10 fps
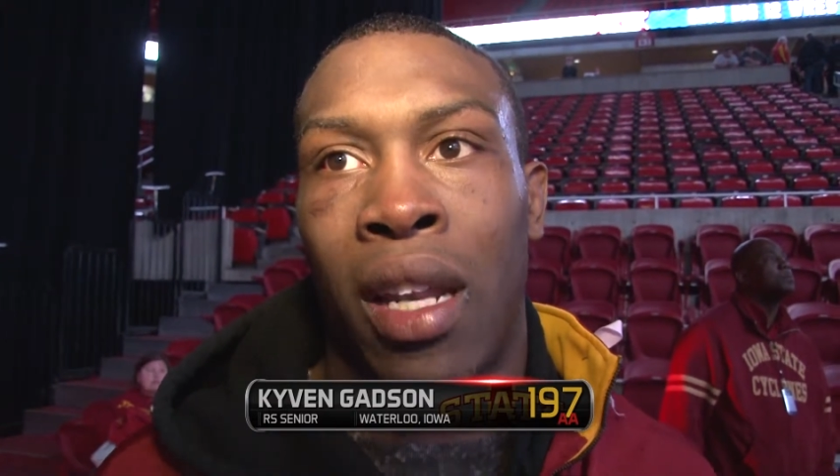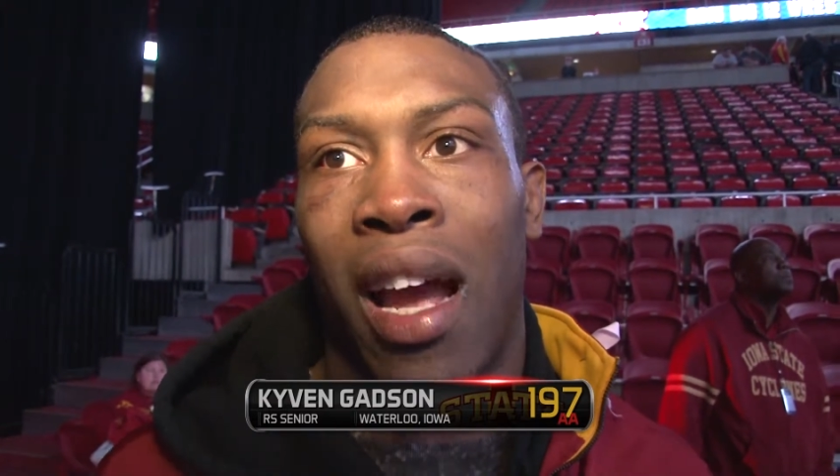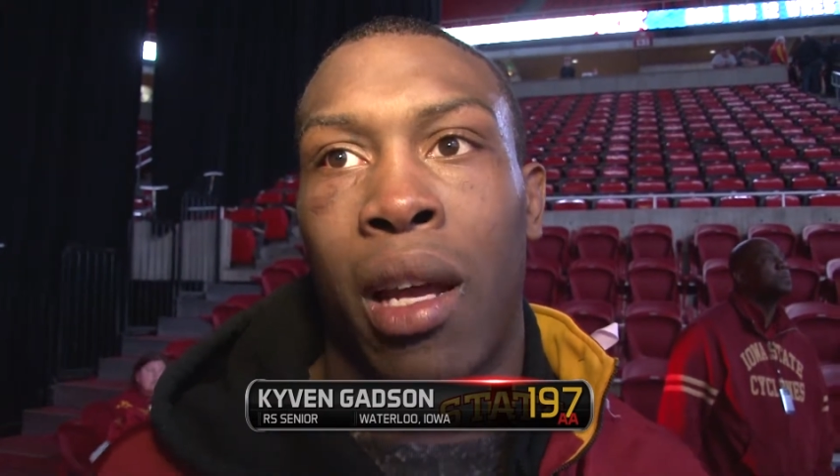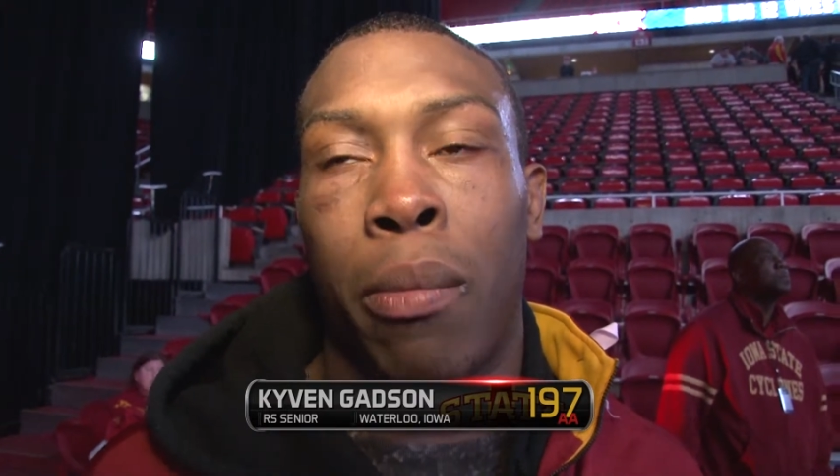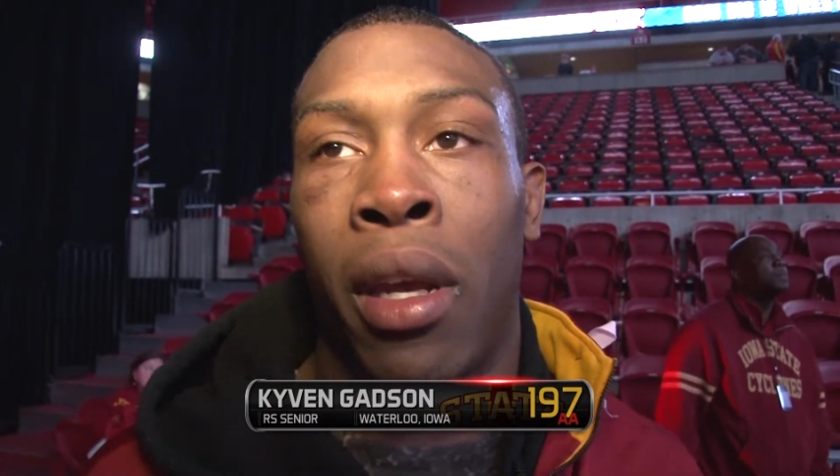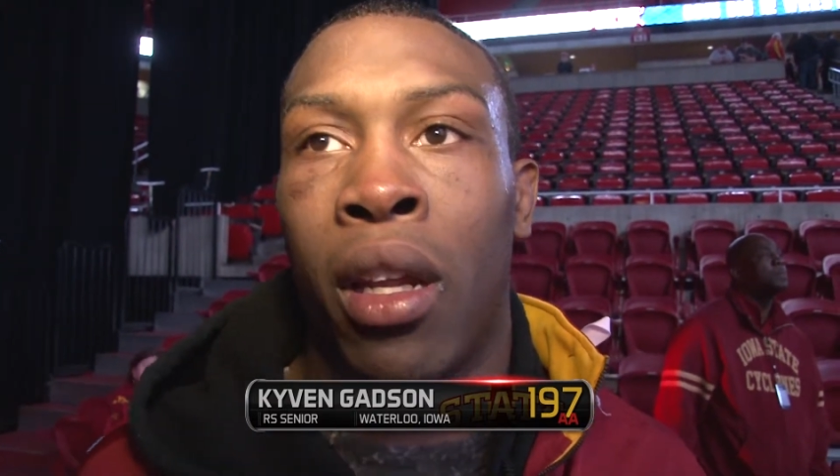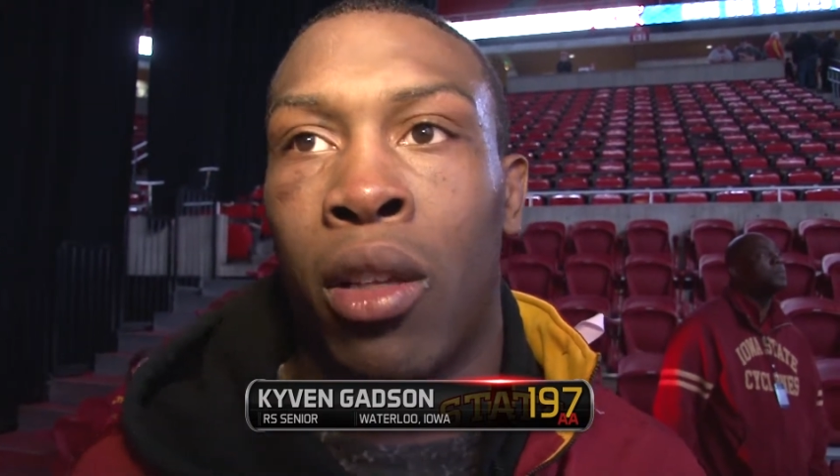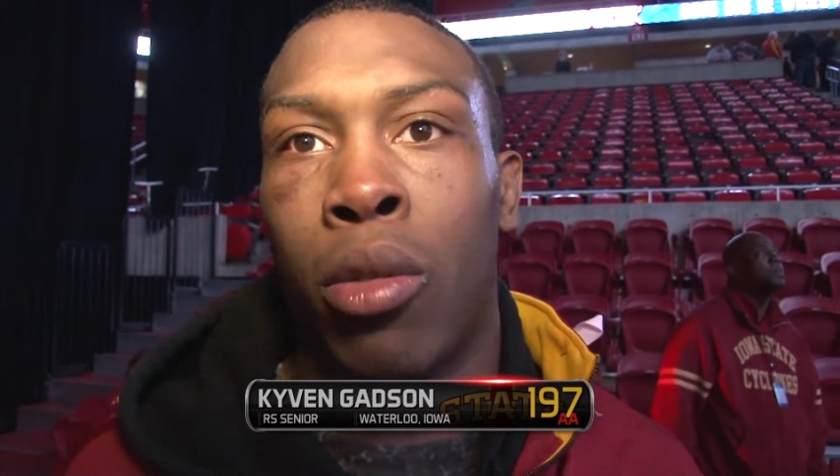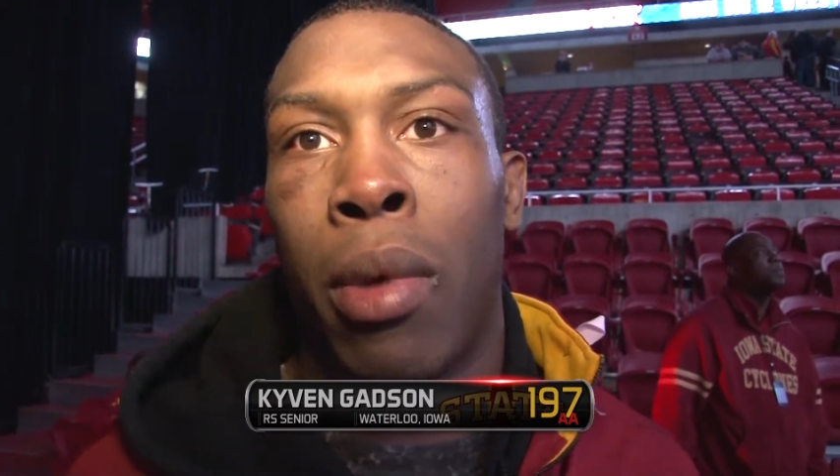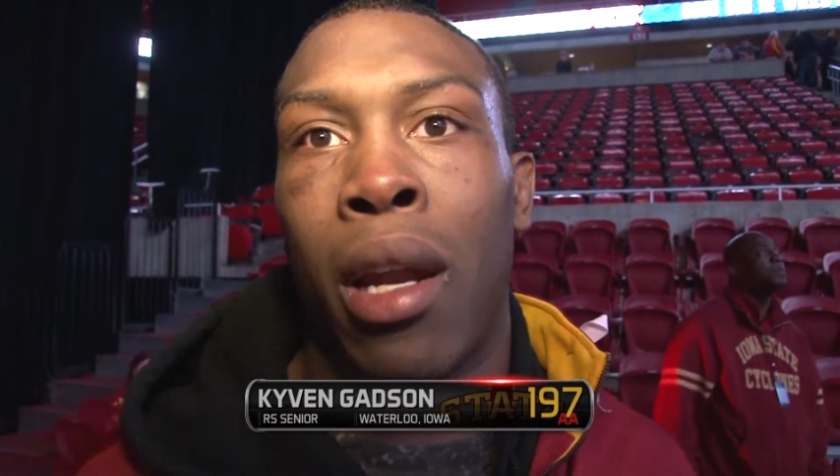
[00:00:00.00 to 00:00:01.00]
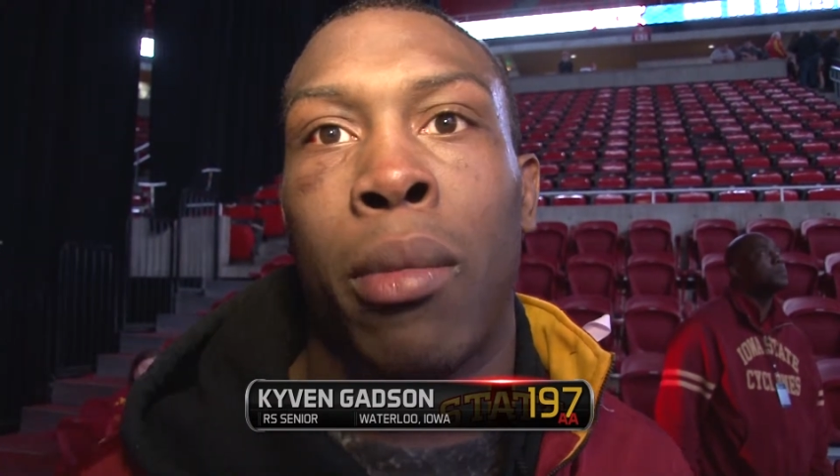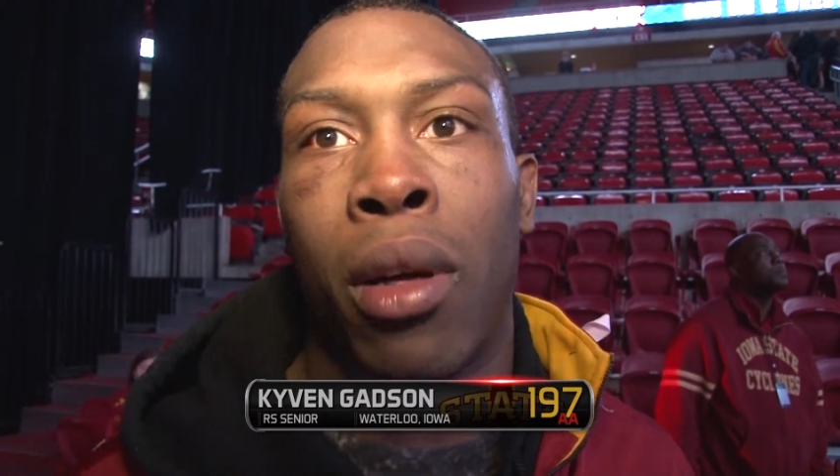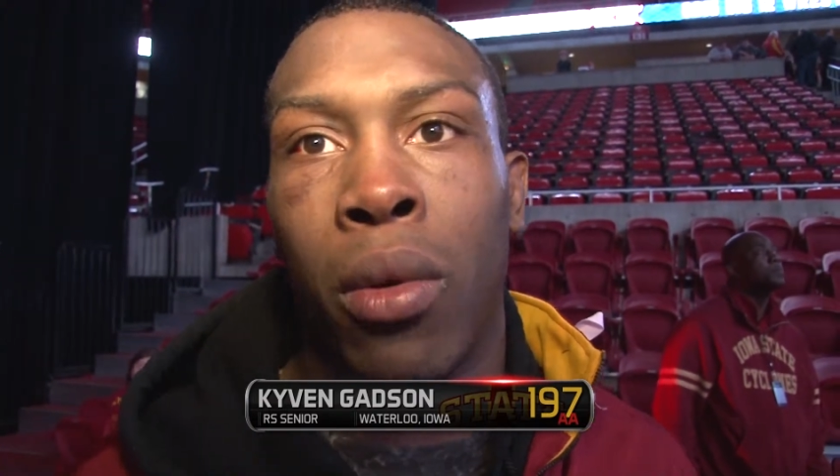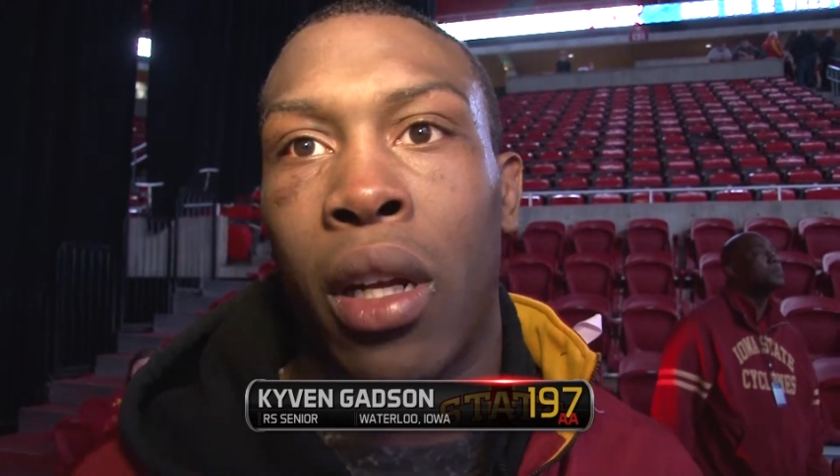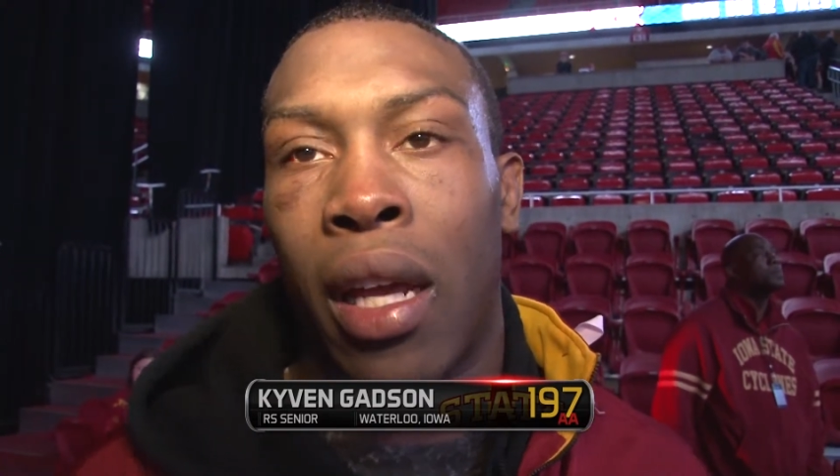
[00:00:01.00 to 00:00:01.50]
not compete a little better,
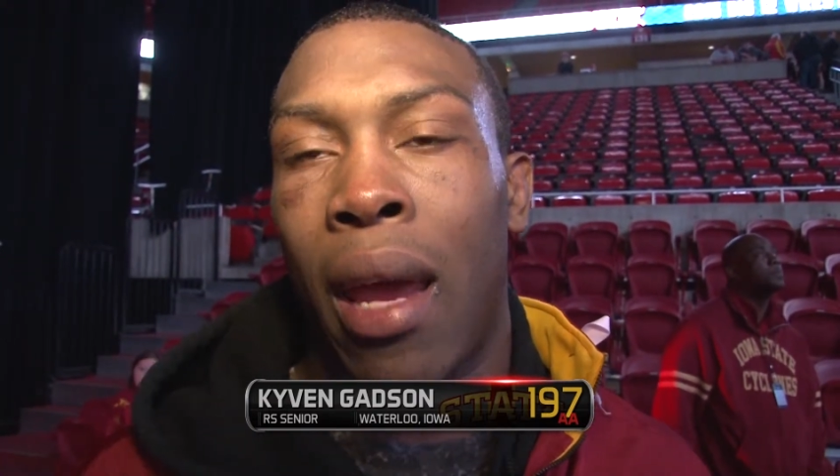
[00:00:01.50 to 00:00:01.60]
but we could